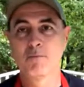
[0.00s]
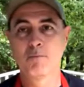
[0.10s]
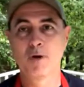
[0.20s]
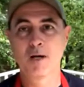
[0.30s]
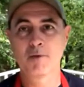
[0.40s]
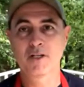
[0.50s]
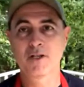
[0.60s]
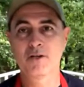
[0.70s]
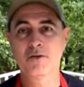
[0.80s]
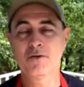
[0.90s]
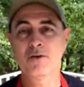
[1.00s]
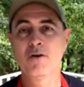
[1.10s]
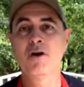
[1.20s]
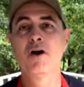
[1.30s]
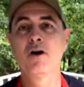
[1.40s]
barbecue
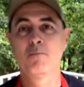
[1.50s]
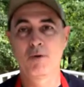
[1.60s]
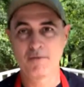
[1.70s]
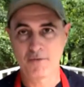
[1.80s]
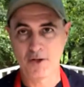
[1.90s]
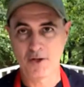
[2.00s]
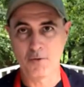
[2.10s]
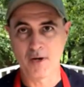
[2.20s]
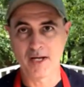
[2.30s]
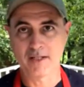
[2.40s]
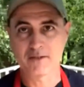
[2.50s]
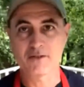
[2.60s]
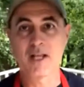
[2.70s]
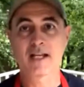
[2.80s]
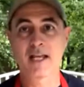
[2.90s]
buffalo
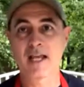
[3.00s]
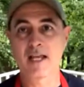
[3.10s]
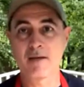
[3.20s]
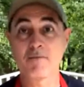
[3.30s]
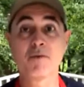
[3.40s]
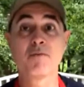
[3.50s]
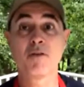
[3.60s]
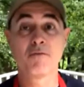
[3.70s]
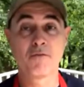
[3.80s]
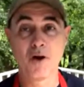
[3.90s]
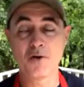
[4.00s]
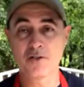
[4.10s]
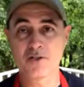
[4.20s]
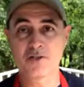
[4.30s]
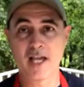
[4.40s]
wings that came from the
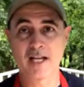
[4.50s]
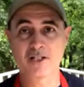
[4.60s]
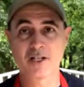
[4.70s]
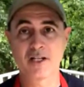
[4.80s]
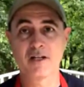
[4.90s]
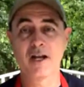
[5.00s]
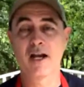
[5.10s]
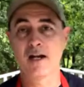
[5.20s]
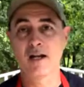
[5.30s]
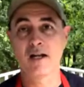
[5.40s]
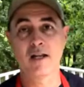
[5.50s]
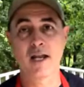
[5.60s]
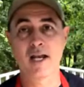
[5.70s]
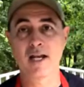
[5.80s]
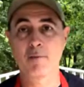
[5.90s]
frozen section,
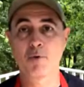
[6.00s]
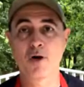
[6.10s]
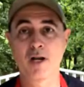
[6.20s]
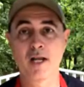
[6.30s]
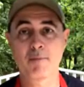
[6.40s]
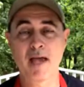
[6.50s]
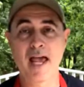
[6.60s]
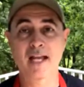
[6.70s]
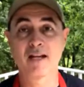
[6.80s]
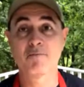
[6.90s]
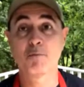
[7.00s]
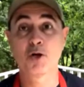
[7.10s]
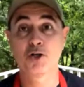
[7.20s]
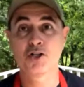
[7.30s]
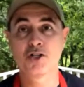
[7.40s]
and I bought a bag of
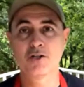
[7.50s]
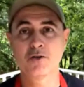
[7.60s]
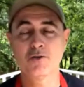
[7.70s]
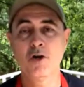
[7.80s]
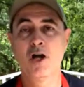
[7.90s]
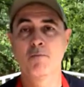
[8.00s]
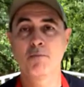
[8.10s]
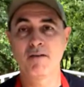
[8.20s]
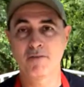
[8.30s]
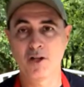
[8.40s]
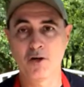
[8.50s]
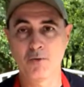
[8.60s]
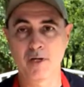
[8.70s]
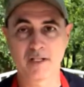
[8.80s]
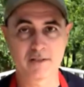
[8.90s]
Purdue buffalo
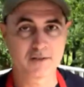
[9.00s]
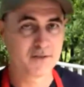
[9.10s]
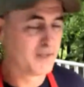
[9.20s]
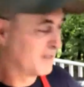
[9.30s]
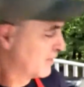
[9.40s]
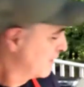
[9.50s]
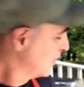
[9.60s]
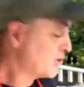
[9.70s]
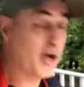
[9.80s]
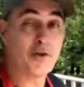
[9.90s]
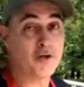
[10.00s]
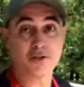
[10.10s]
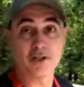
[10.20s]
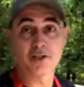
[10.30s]
wings. So those are the